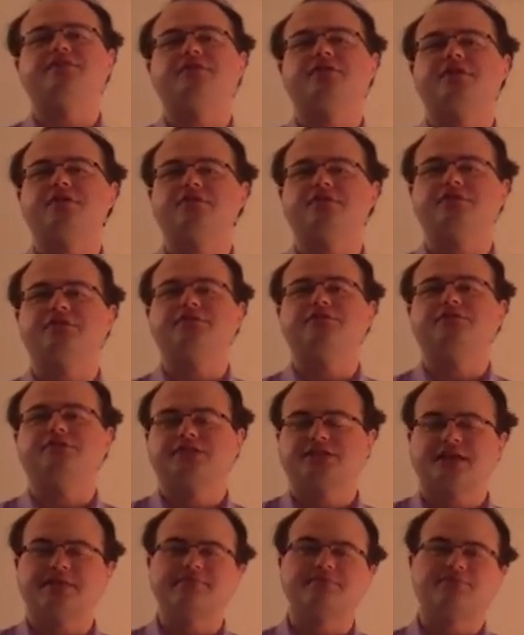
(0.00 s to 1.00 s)
to own
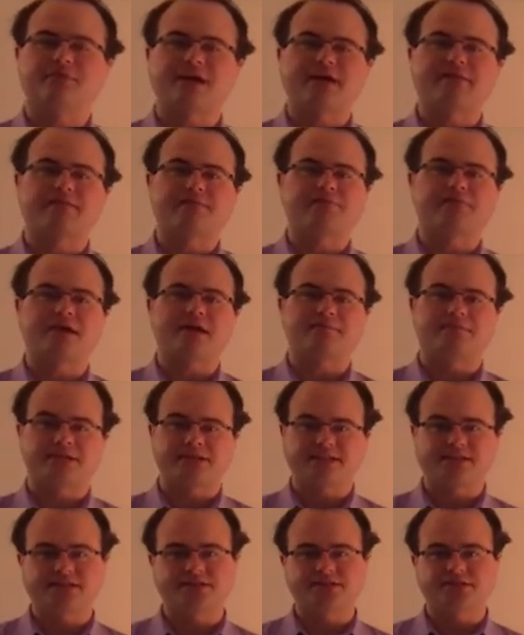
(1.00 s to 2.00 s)
some private
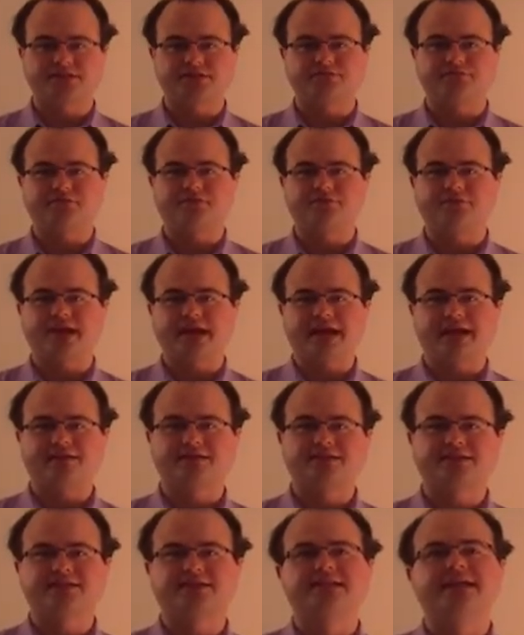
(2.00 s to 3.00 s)
property, such as your own
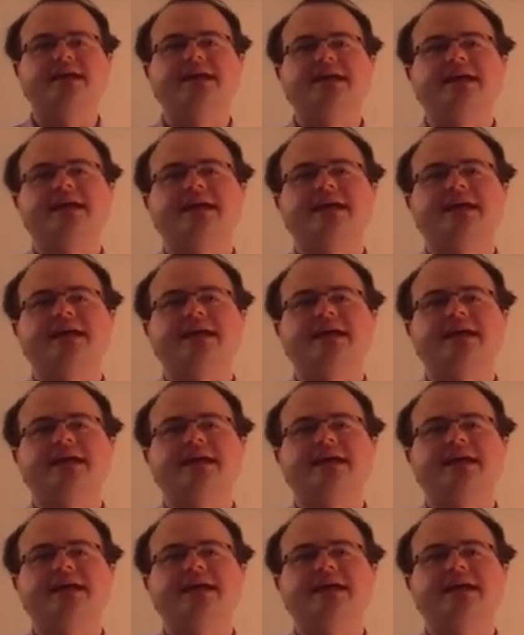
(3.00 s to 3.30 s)
house,